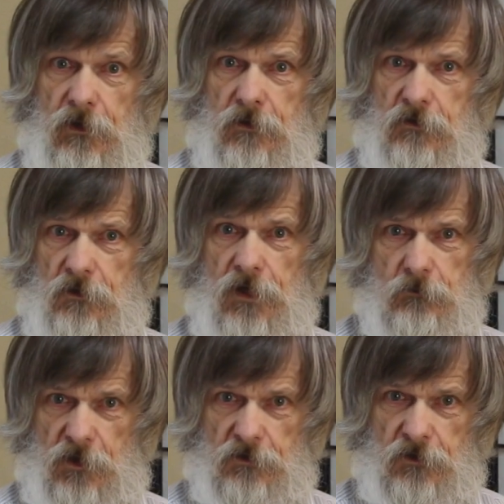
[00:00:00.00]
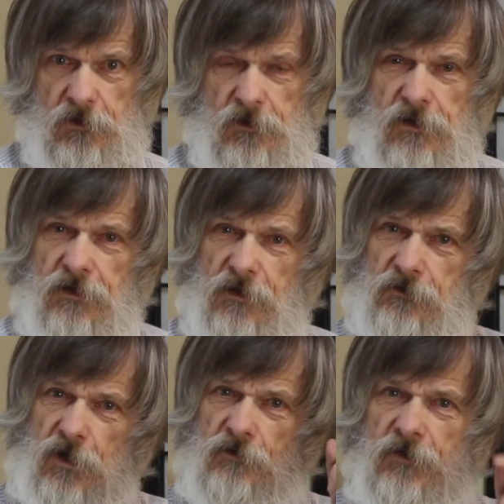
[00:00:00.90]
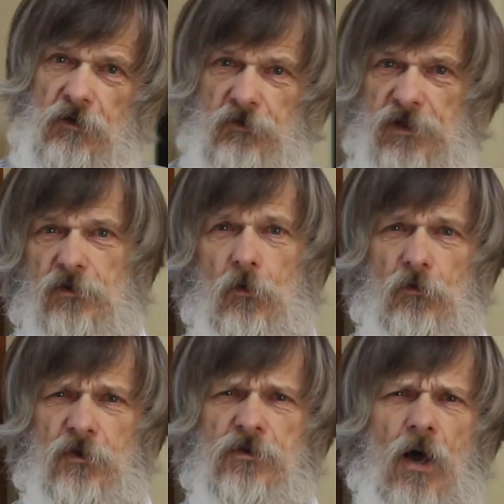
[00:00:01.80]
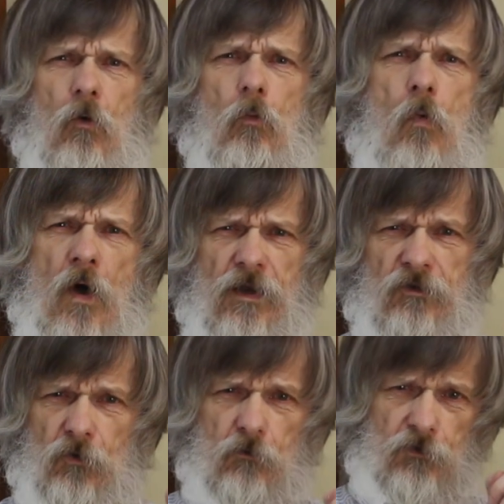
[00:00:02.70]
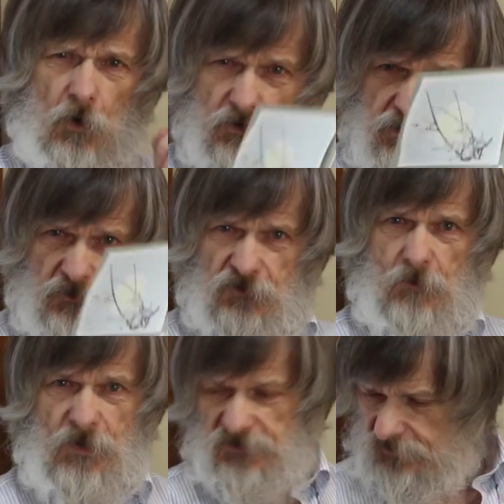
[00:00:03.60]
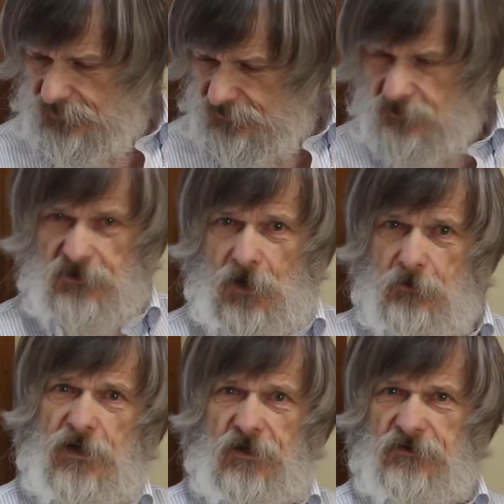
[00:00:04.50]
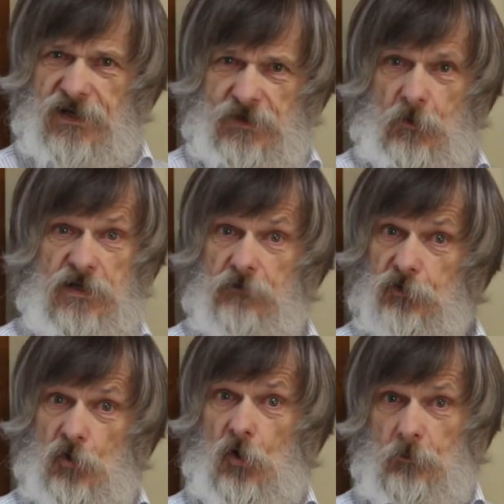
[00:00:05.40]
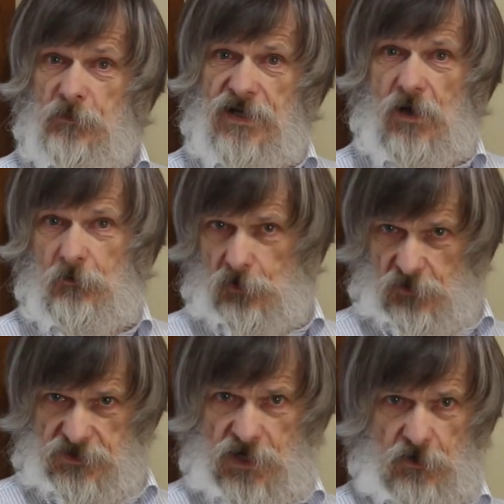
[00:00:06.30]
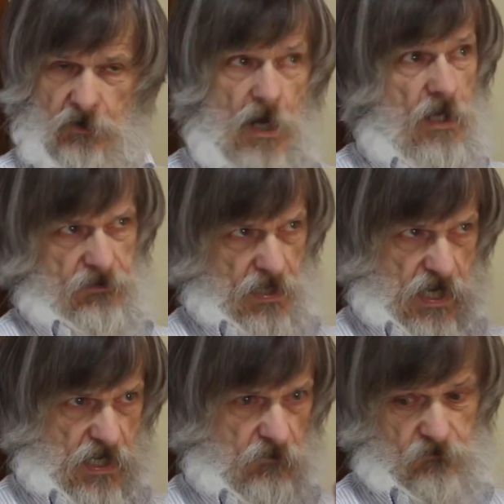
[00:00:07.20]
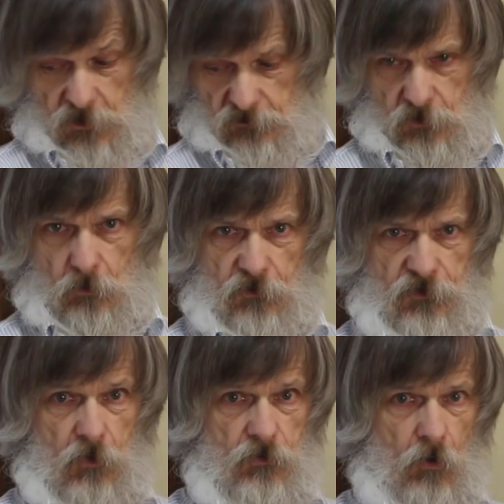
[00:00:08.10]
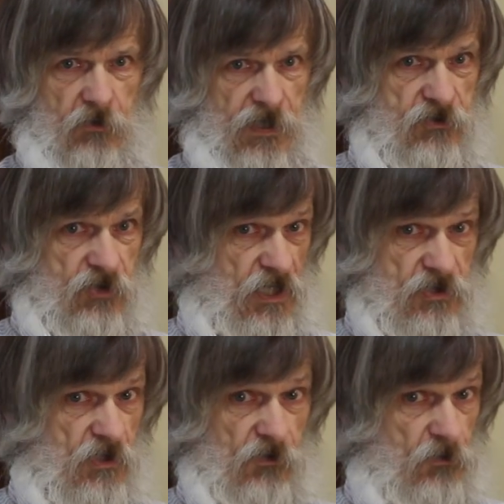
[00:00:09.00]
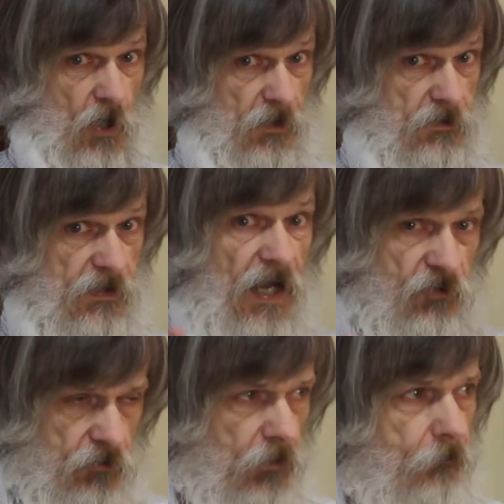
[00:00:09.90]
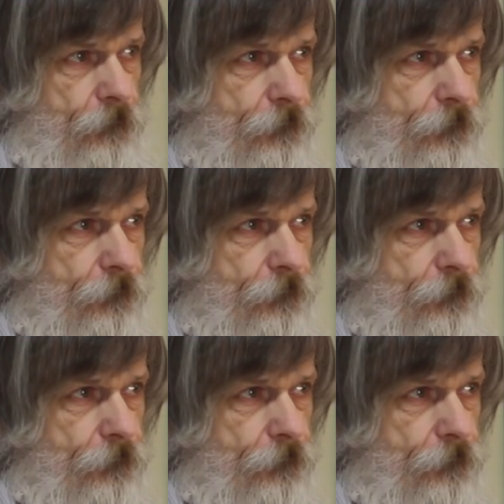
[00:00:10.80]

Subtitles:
head sideways. It's kind of interesting, though, that not once over all the years I've been sending this out has anybody ever called me out on the air. Dave, this horizontal orientation is not natural.